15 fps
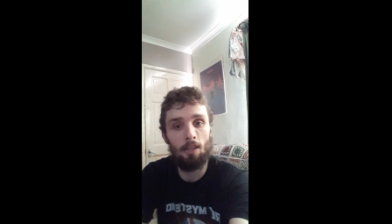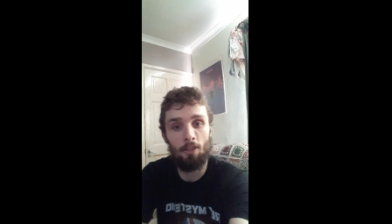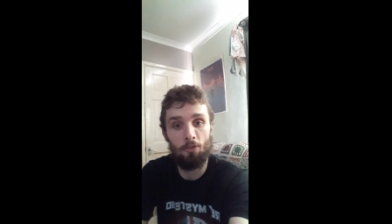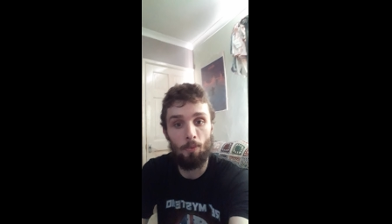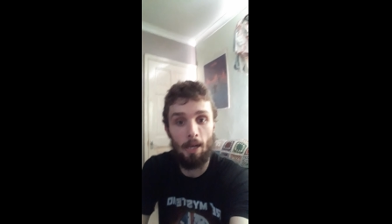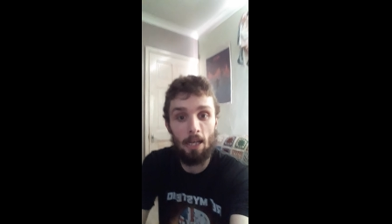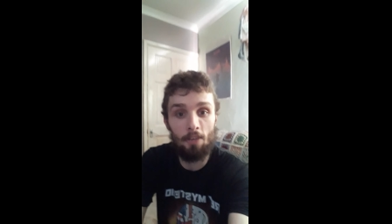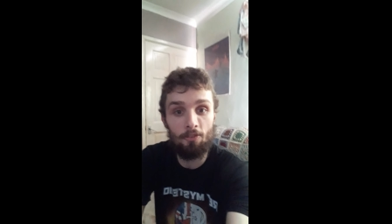as
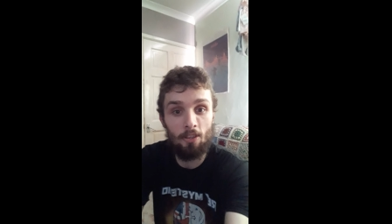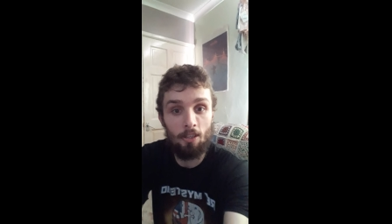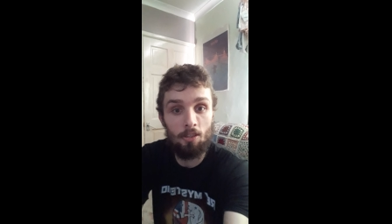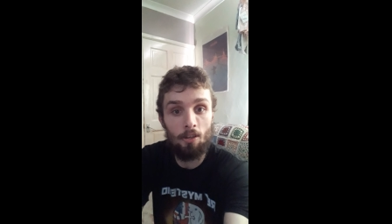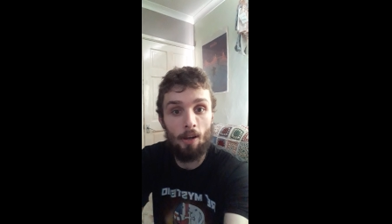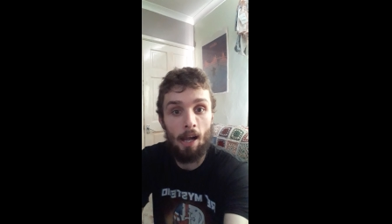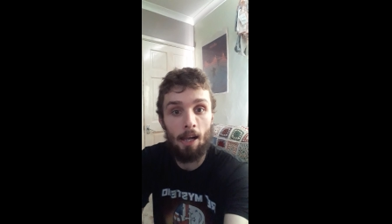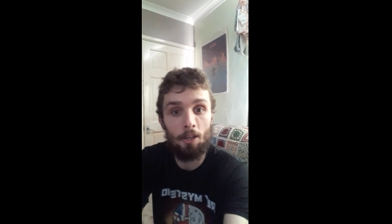well as they
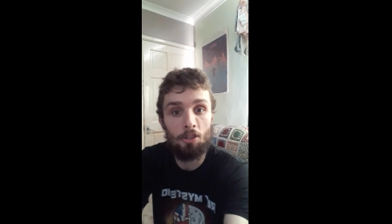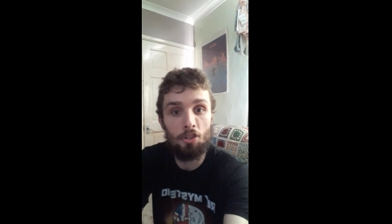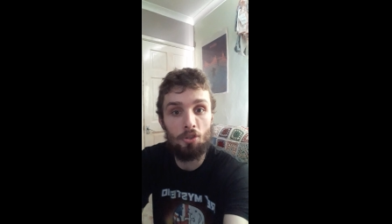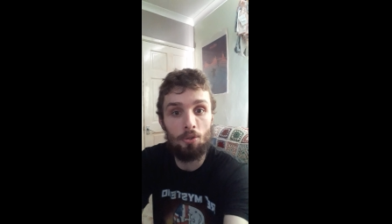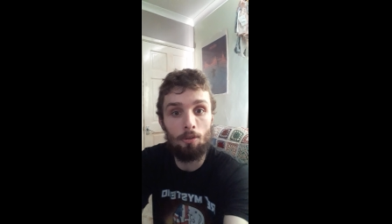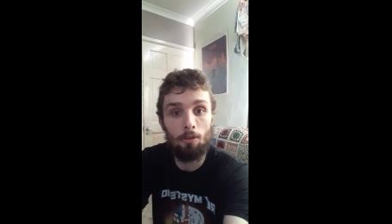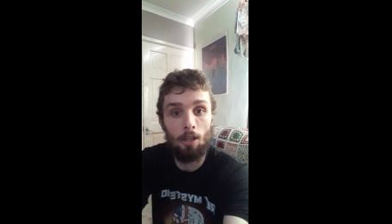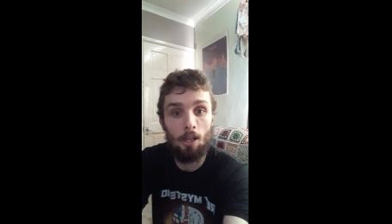do
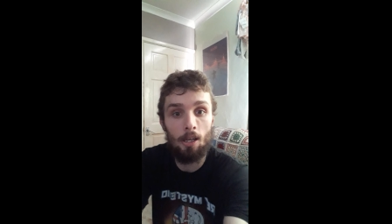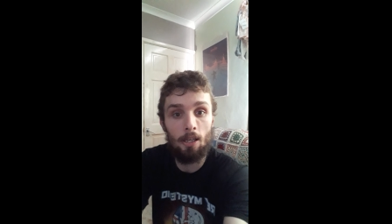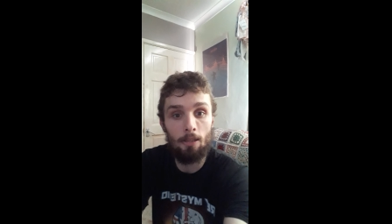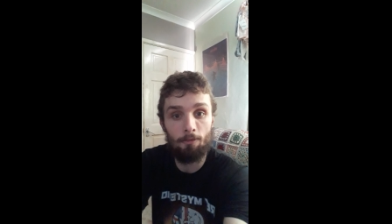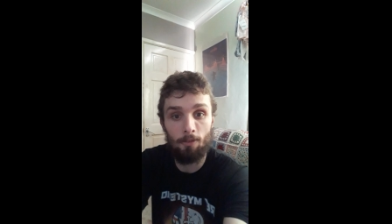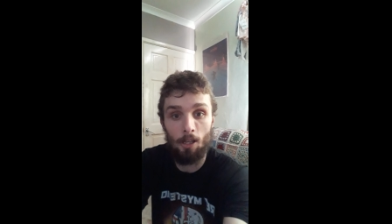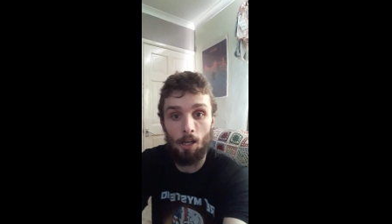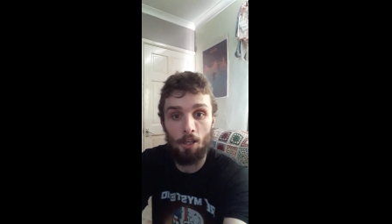actual
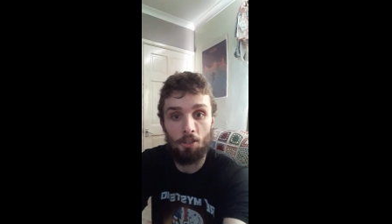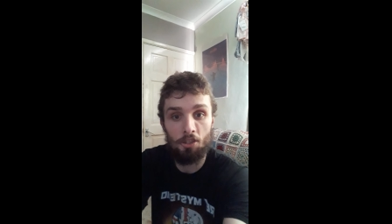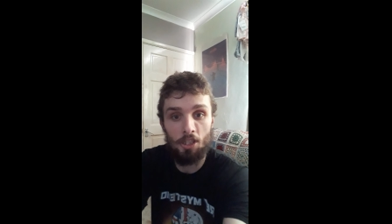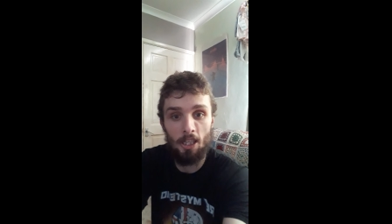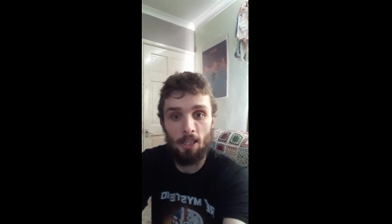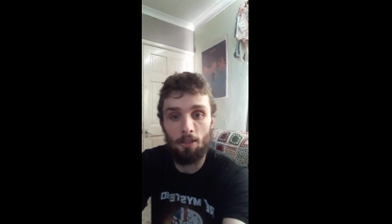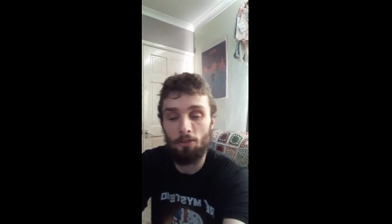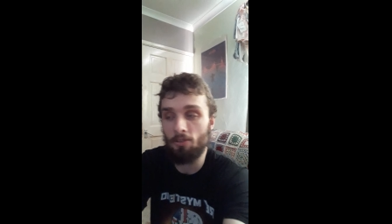live like
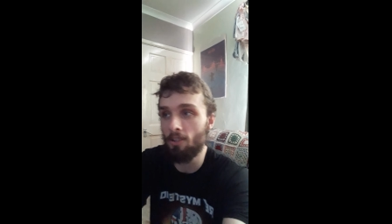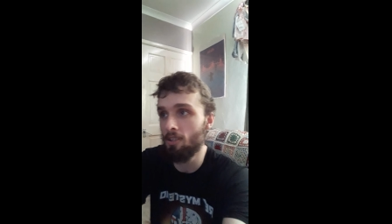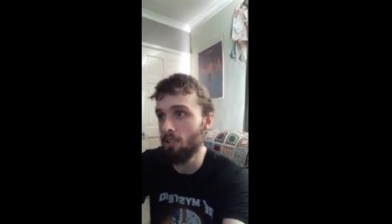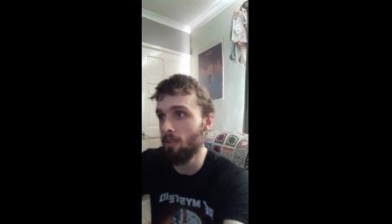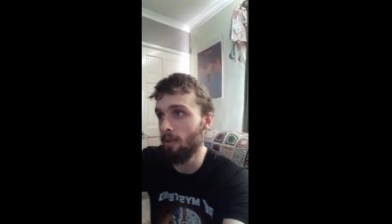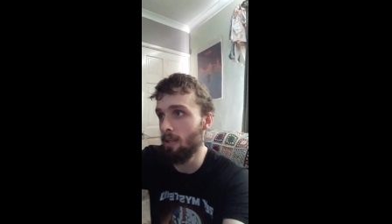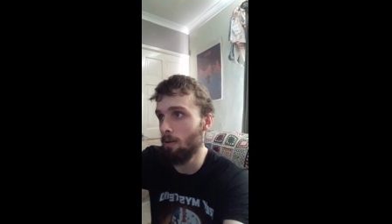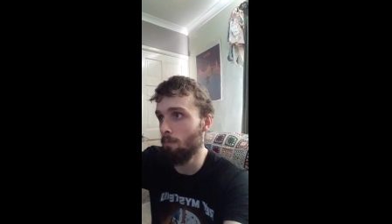shows. They're
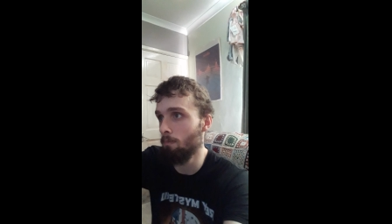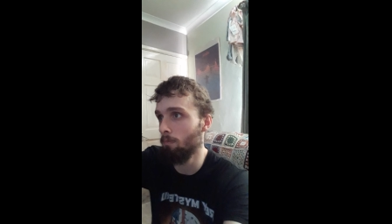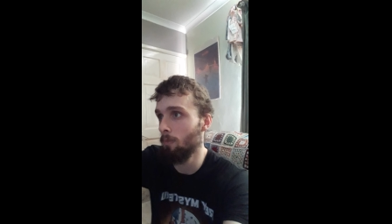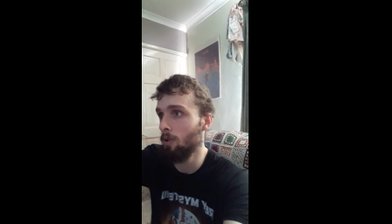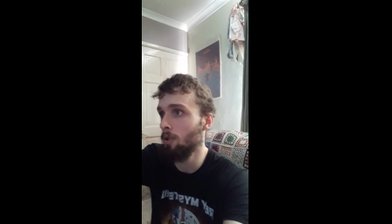doing.